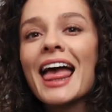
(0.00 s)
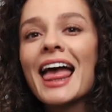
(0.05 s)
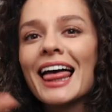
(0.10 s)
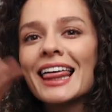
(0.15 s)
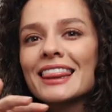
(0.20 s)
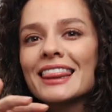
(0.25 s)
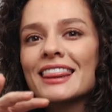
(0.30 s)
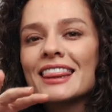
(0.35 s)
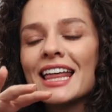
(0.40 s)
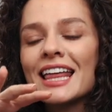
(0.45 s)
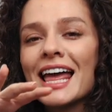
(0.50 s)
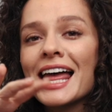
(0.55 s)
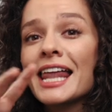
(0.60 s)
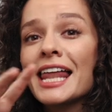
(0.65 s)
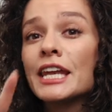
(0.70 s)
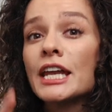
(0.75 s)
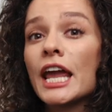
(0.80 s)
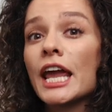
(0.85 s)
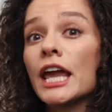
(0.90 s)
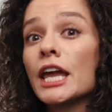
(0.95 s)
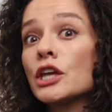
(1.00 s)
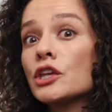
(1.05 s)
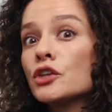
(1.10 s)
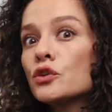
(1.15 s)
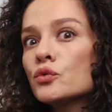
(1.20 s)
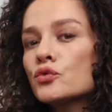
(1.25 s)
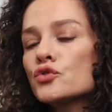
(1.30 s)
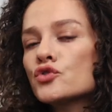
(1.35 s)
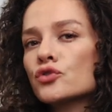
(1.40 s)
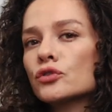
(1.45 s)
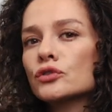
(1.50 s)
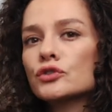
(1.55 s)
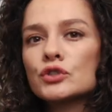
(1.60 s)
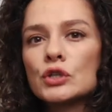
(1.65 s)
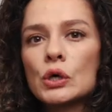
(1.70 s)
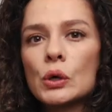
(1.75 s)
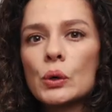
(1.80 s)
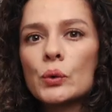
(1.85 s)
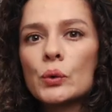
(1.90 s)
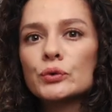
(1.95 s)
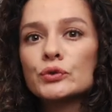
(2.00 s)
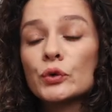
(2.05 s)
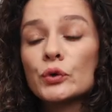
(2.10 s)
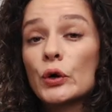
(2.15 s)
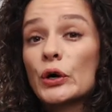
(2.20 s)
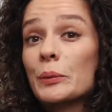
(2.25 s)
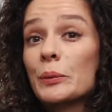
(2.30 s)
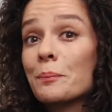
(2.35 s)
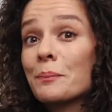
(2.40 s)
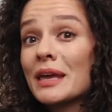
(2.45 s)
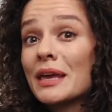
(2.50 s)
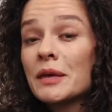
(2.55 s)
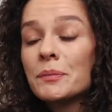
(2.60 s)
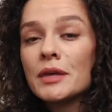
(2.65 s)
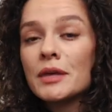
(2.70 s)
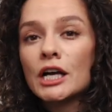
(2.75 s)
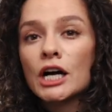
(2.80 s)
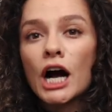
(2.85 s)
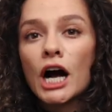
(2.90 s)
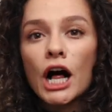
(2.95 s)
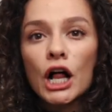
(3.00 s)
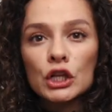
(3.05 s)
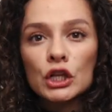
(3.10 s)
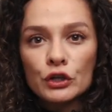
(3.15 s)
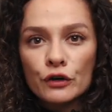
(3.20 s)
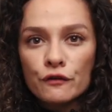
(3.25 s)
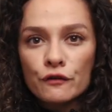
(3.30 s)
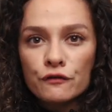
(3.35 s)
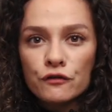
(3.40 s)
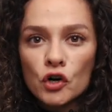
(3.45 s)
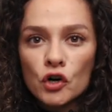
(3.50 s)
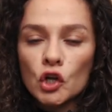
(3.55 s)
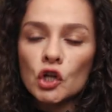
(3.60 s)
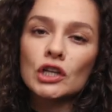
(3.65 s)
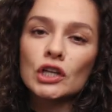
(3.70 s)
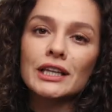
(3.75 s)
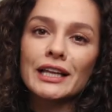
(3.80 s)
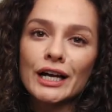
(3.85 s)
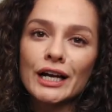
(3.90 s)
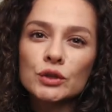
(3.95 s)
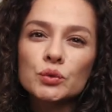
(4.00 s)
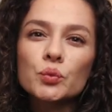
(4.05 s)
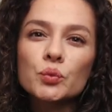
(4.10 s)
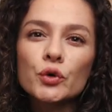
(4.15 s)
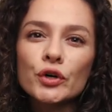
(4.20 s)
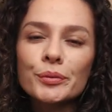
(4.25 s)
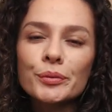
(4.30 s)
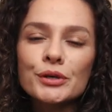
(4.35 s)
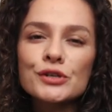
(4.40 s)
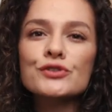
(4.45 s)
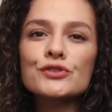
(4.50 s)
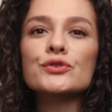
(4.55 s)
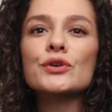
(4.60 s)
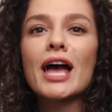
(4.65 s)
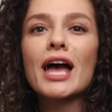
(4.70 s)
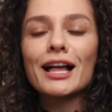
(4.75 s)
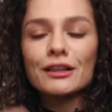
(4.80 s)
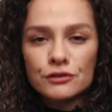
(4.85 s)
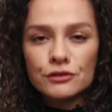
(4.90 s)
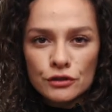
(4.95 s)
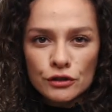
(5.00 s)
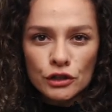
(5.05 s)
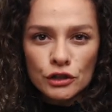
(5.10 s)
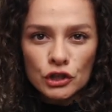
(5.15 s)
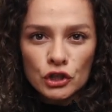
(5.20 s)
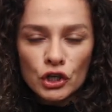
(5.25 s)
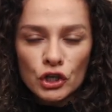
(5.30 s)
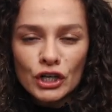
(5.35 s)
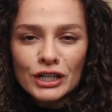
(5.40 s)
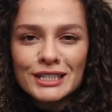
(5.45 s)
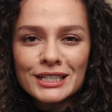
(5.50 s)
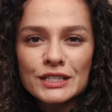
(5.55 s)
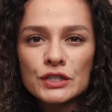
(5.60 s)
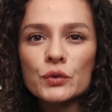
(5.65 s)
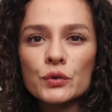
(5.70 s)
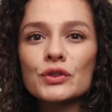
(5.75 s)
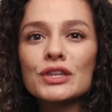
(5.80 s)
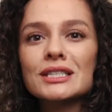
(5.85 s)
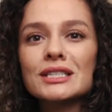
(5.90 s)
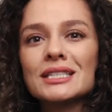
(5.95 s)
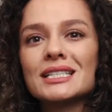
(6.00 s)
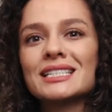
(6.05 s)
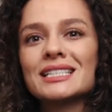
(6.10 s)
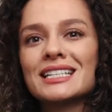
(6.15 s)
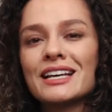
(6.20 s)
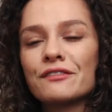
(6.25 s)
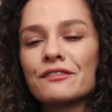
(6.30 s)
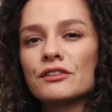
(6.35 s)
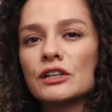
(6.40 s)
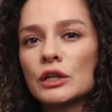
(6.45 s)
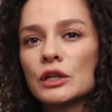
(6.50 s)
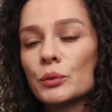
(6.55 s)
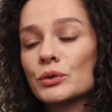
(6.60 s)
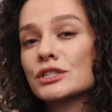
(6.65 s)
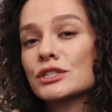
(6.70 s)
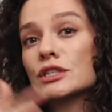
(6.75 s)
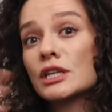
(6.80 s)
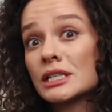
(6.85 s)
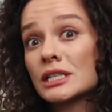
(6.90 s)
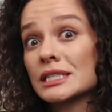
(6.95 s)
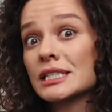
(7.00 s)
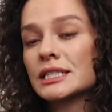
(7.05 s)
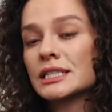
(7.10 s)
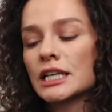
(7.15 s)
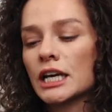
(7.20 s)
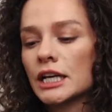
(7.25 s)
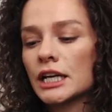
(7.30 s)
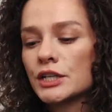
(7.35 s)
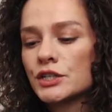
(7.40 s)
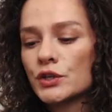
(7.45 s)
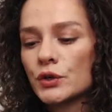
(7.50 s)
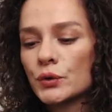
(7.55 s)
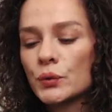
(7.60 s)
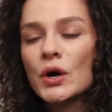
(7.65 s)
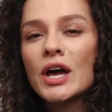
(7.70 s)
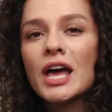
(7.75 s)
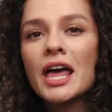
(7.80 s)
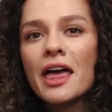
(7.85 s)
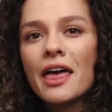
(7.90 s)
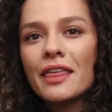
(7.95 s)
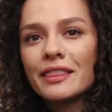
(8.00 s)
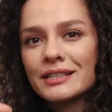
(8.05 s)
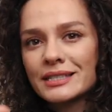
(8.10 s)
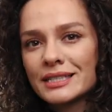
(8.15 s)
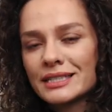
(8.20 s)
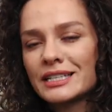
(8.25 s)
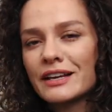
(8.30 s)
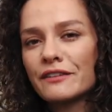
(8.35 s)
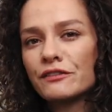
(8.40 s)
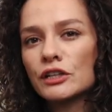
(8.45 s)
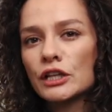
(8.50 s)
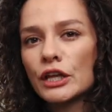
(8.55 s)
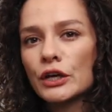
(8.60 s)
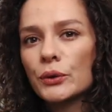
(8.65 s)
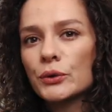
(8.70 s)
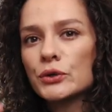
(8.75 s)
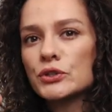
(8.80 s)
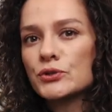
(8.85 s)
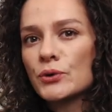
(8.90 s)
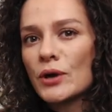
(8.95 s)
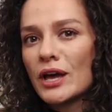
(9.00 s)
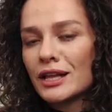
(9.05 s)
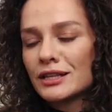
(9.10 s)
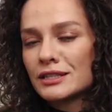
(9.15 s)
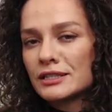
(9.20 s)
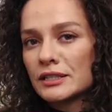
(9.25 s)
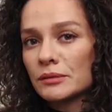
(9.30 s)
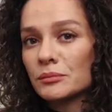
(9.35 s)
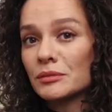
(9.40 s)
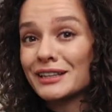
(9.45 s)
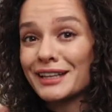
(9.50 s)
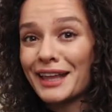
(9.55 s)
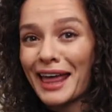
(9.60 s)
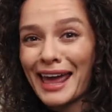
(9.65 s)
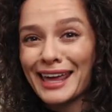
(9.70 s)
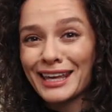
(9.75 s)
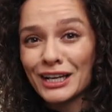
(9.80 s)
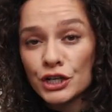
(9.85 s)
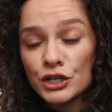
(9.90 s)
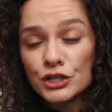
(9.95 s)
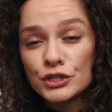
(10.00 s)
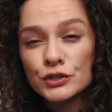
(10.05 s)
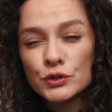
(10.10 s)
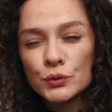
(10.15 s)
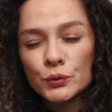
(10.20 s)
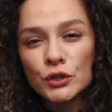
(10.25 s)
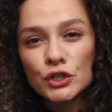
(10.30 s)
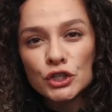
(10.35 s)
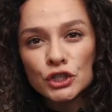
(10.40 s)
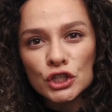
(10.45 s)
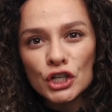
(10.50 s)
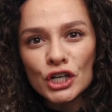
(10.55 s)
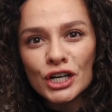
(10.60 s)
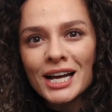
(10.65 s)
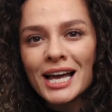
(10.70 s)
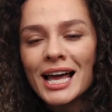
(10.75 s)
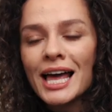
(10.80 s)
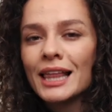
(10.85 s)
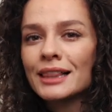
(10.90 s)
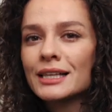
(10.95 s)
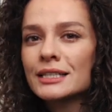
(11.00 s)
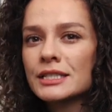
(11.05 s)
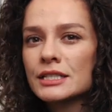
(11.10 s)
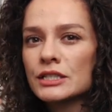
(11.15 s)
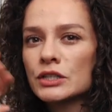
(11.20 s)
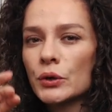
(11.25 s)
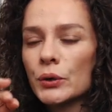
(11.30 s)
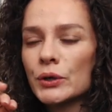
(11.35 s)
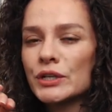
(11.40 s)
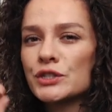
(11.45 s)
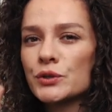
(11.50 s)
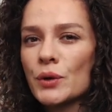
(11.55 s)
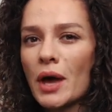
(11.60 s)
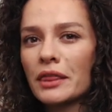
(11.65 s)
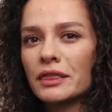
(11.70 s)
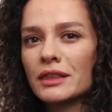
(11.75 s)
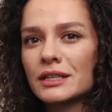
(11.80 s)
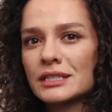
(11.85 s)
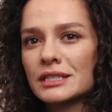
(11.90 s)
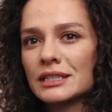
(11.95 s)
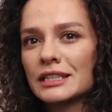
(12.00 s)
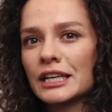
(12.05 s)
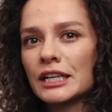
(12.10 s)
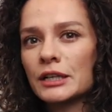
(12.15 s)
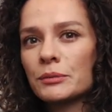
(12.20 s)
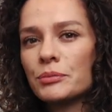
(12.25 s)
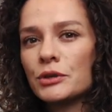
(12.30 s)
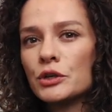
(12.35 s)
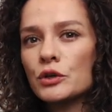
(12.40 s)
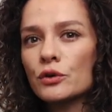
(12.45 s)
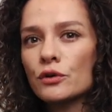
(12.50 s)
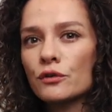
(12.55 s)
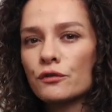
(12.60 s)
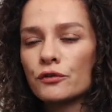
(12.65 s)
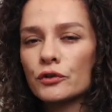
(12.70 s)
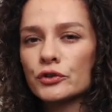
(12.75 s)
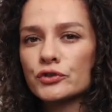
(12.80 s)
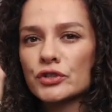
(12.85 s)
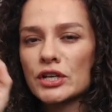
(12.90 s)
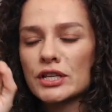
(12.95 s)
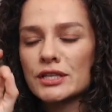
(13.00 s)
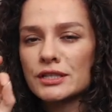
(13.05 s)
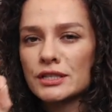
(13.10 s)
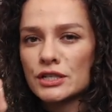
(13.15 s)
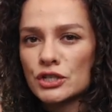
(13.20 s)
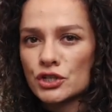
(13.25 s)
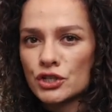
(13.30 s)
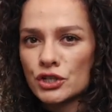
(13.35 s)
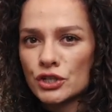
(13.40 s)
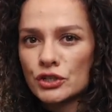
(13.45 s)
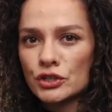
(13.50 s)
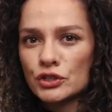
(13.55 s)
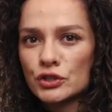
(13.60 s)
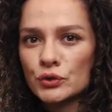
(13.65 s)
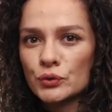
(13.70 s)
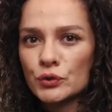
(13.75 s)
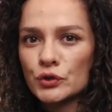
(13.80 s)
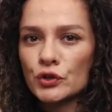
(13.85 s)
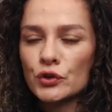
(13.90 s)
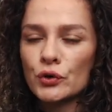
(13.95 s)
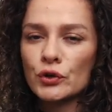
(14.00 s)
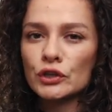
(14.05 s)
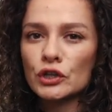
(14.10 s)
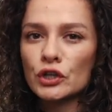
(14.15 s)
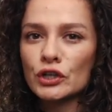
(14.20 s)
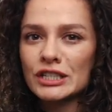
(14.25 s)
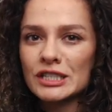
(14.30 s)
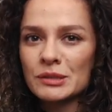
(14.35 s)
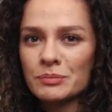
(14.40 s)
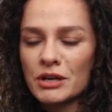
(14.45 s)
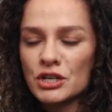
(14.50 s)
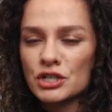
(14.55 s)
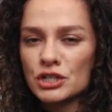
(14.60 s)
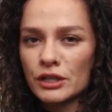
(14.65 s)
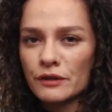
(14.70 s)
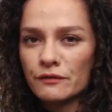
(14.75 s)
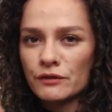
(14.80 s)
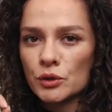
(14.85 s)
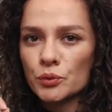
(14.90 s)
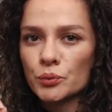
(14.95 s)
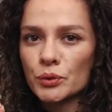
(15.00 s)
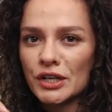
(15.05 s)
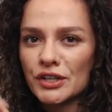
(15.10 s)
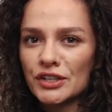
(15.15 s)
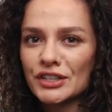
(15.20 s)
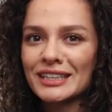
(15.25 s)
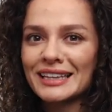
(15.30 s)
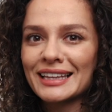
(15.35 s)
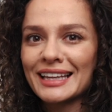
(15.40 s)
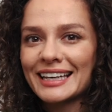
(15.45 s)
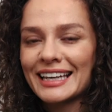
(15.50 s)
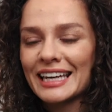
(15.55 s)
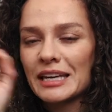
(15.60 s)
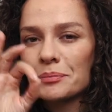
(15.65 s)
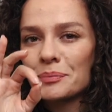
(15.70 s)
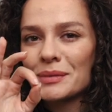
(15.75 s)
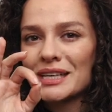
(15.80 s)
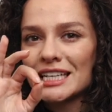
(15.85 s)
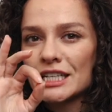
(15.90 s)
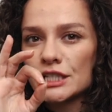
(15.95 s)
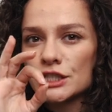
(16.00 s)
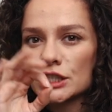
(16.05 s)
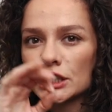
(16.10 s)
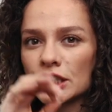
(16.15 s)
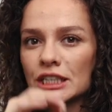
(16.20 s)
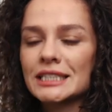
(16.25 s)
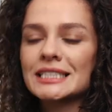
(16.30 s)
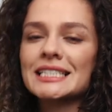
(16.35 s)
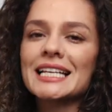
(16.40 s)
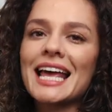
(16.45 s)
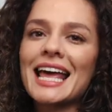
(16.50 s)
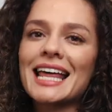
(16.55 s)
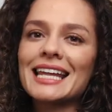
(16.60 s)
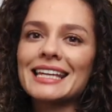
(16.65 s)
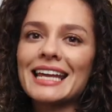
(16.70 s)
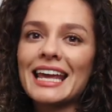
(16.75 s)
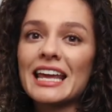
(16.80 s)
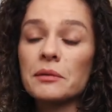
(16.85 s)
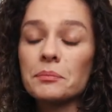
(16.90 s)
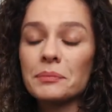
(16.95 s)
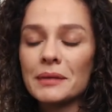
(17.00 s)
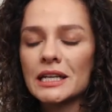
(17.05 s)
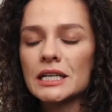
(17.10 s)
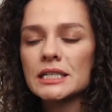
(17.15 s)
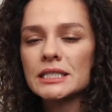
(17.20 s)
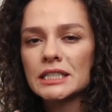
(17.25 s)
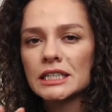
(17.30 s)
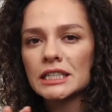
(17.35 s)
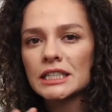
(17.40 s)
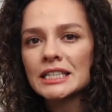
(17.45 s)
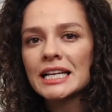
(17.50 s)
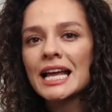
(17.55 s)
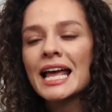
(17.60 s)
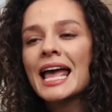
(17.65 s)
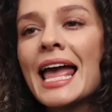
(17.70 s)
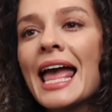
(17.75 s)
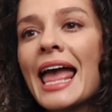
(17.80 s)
And then a neutral toned or maybe colorful leg warmer to add to the look. So this is definitely what this is gonna do. This is definitely going to add some layers to your look. This is going to add this like beautiful transition to your look, especially if you're wearing like a mini skirt and a midi skirt.